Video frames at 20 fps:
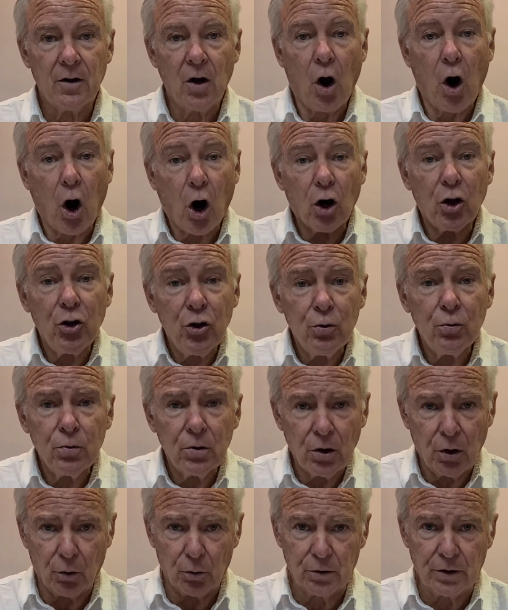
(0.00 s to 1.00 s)
Are you
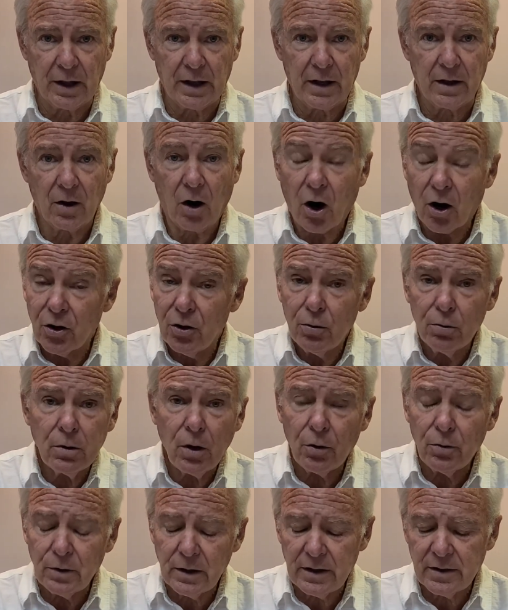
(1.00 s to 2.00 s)
lonely? Are you
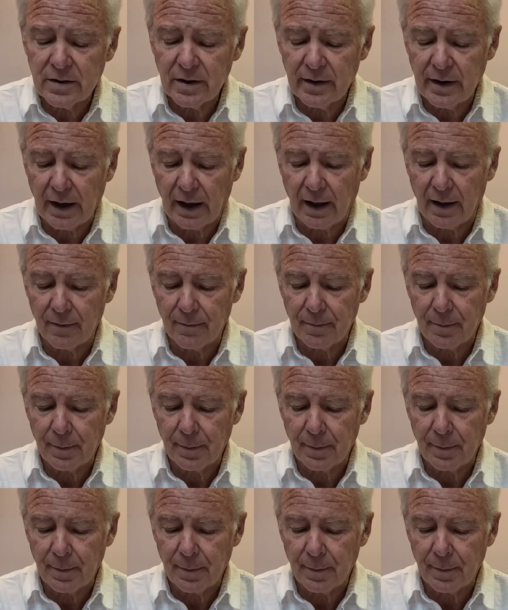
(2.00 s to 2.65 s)
lonely today?